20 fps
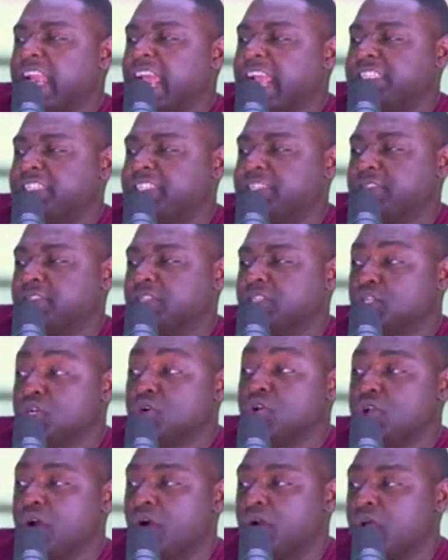
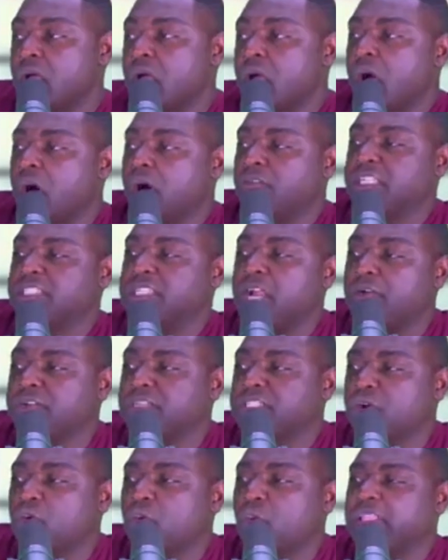Results in a clear majority
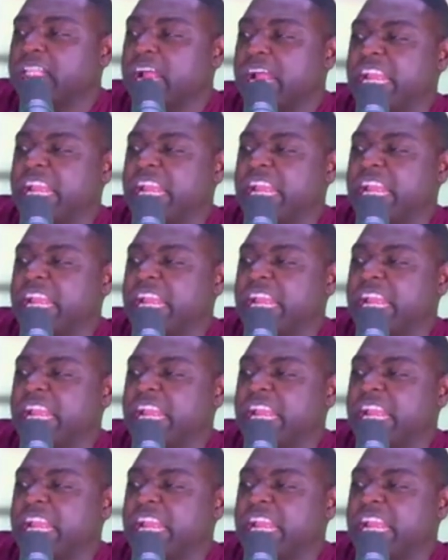vote in